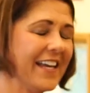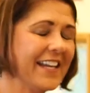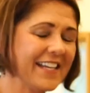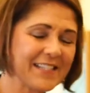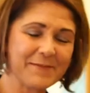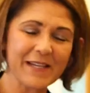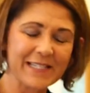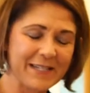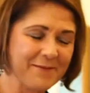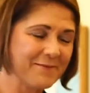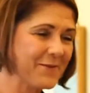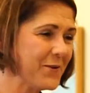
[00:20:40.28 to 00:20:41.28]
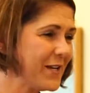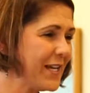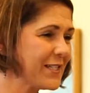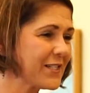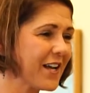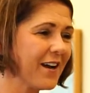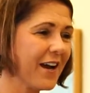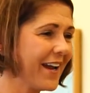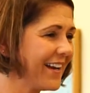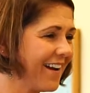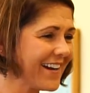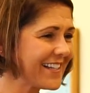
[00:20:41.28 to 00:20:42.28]
It is mixed no up. It's
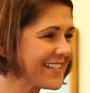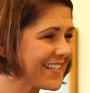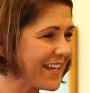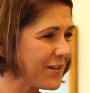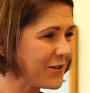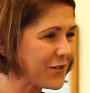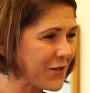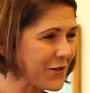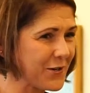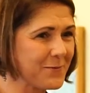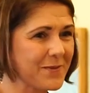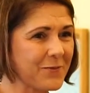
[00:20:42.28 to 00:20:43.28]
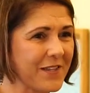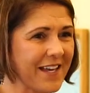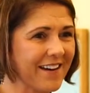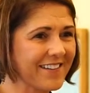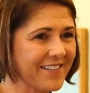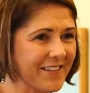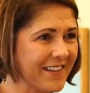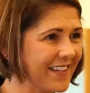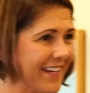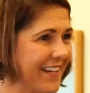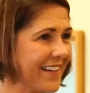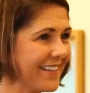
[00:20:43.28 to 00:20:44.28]
and I can say those terms without even
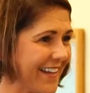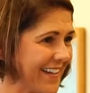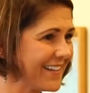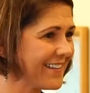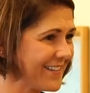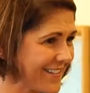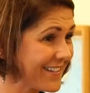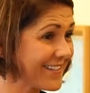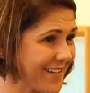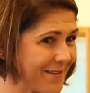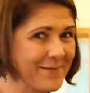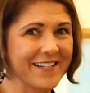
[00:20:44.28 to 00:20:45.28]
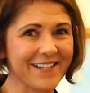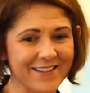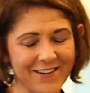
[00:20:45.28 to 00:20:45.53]
thinking that there's a, somebody in